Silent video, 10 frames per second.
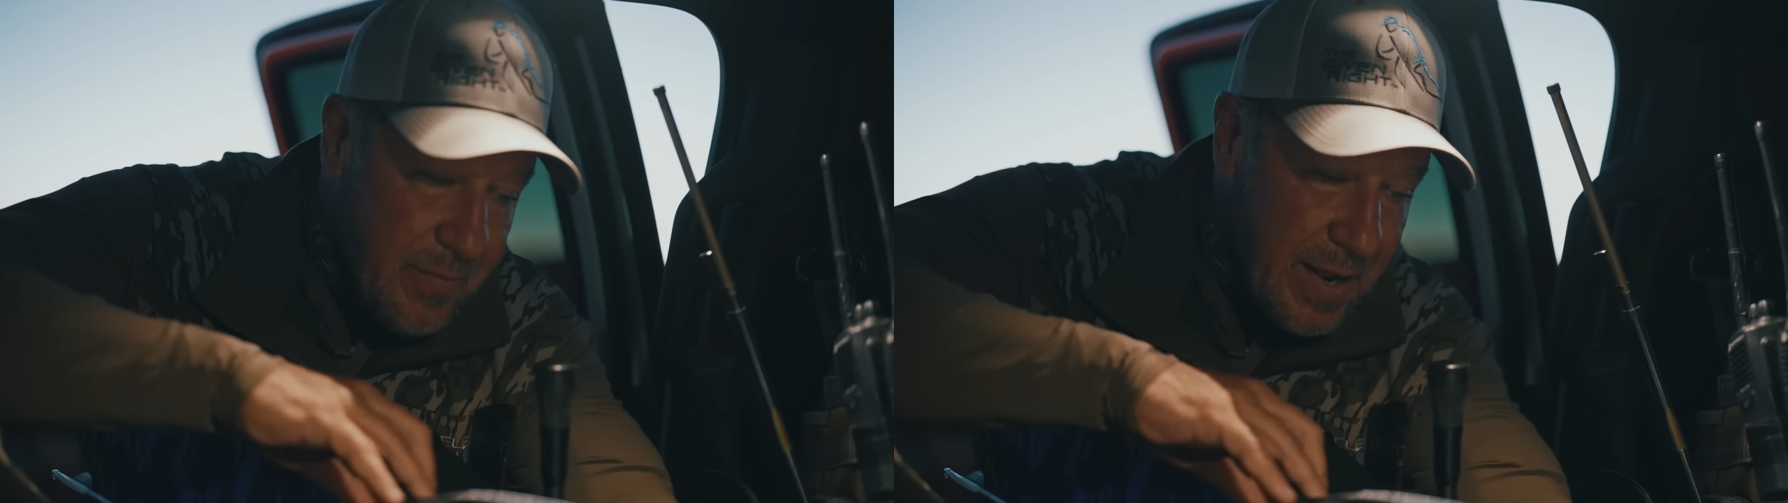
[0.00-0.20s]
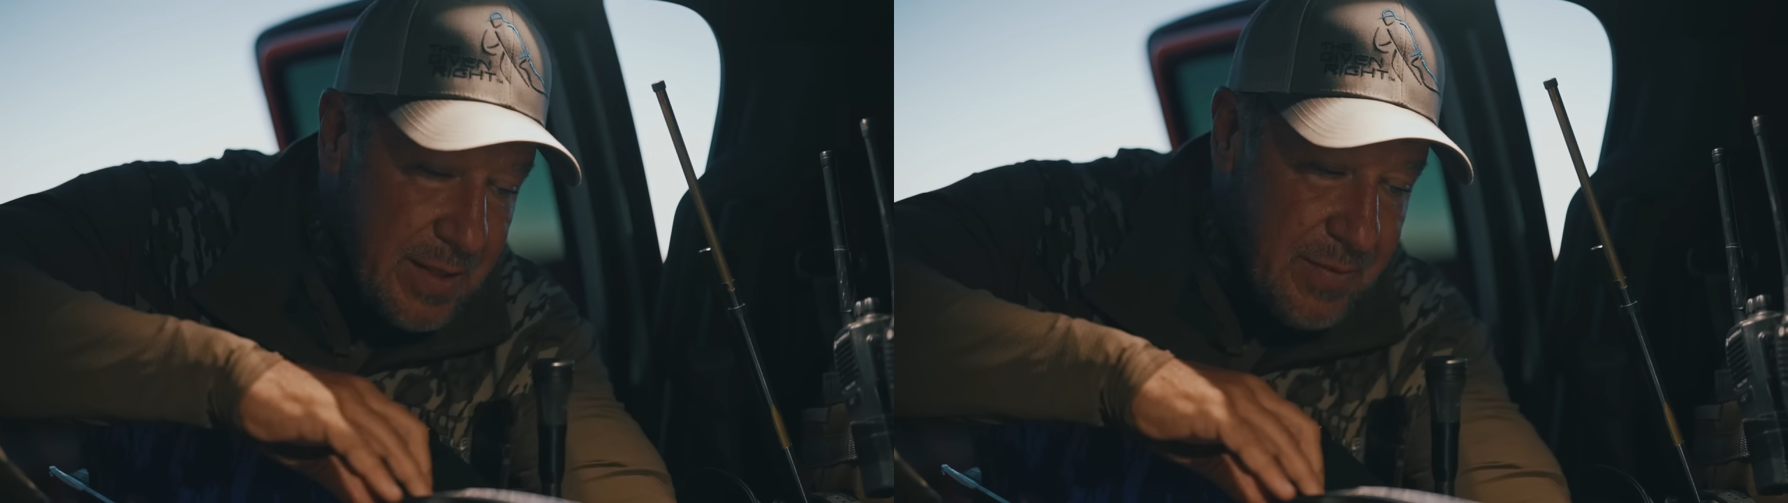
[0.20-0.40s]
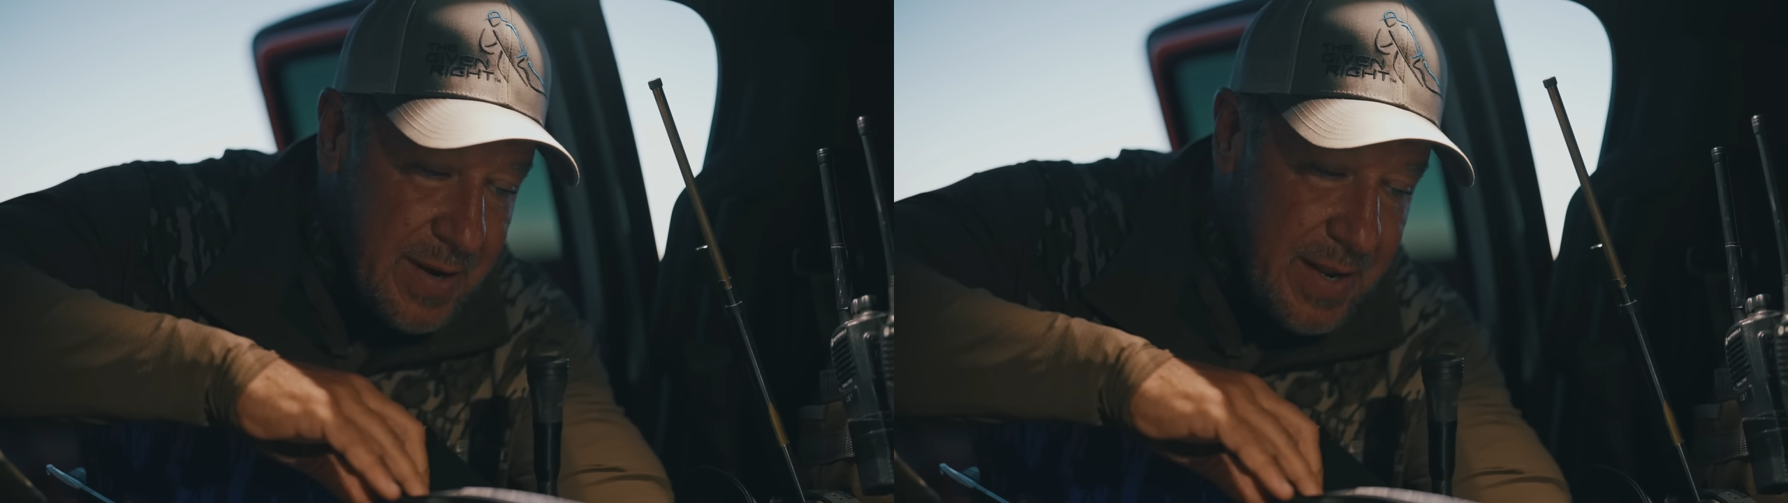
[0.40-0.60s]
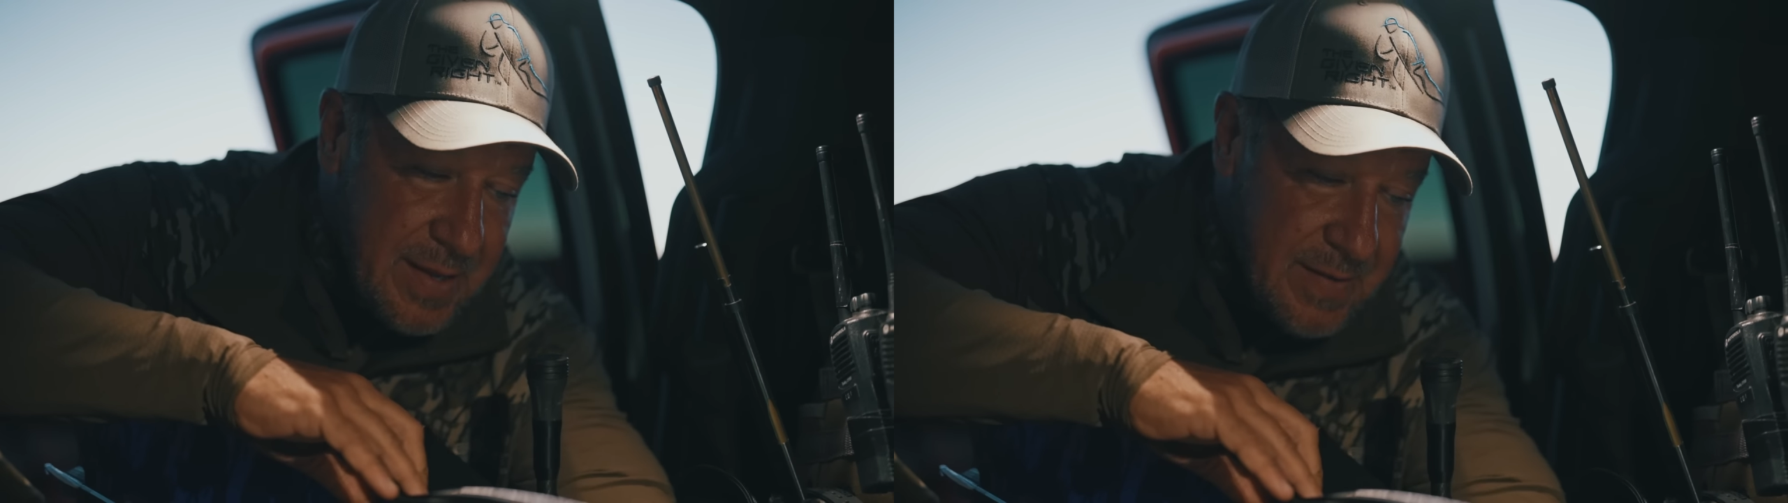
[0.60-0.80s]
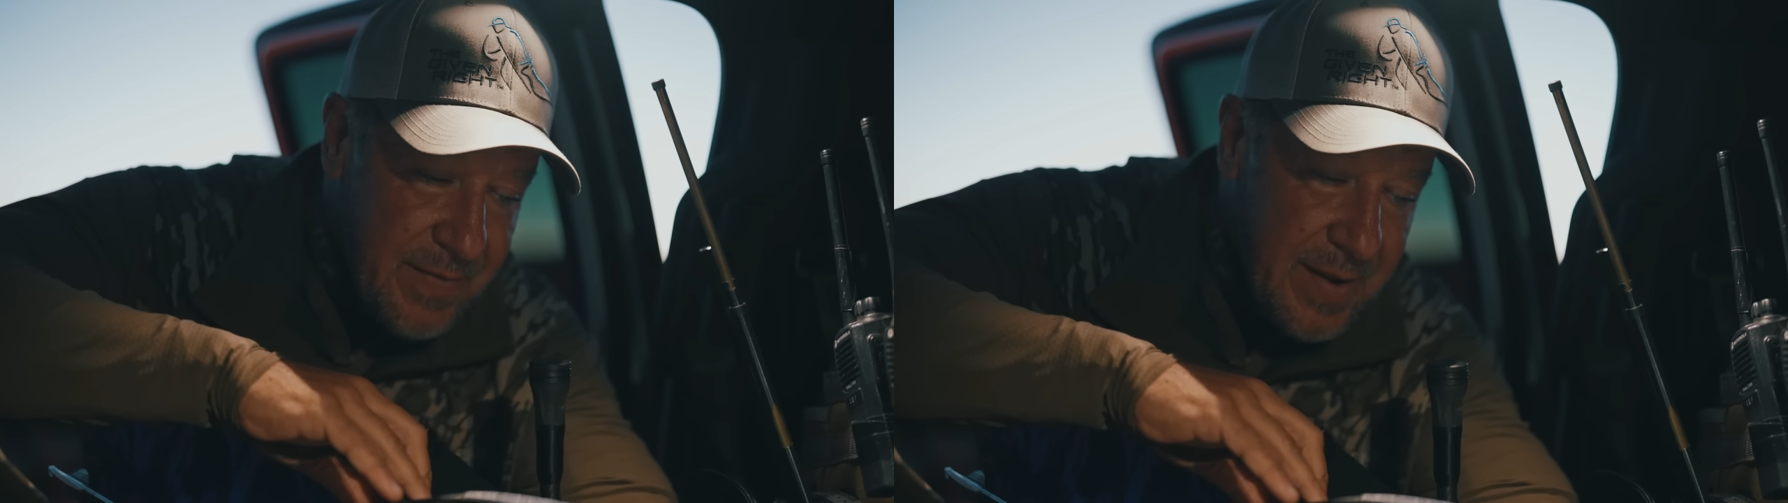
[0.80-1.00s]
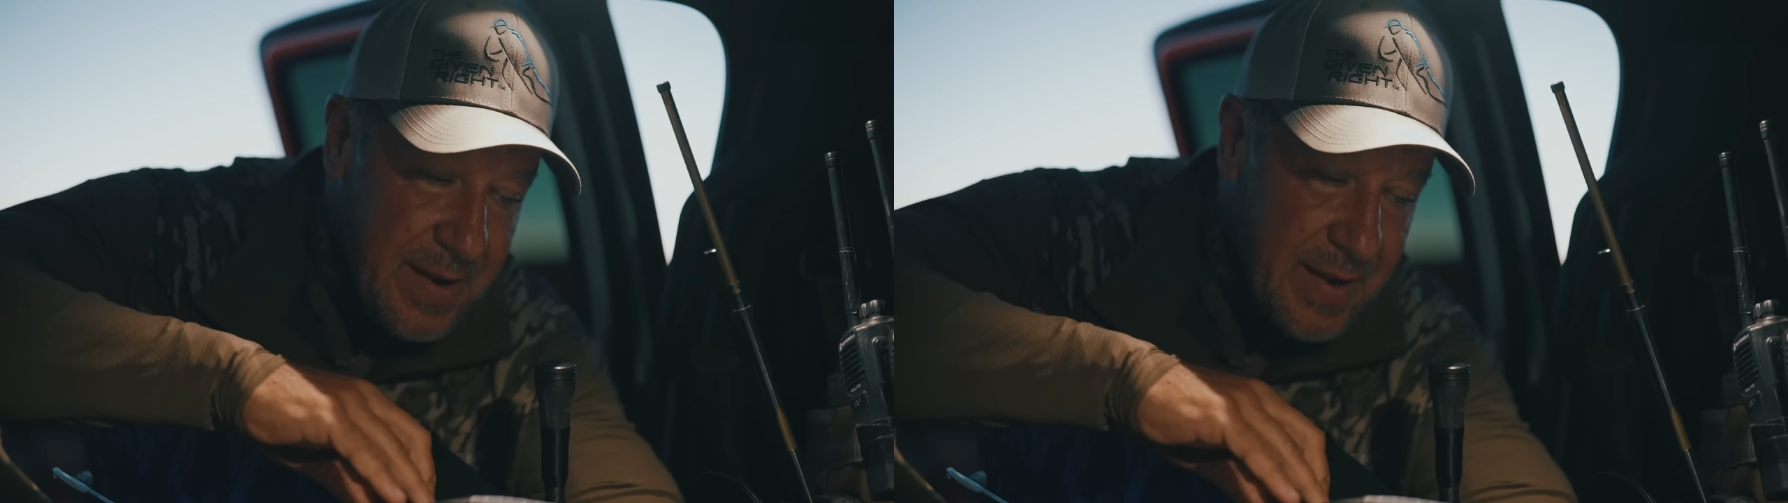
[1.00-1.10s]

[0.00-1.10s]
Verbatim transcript: we got 3 days of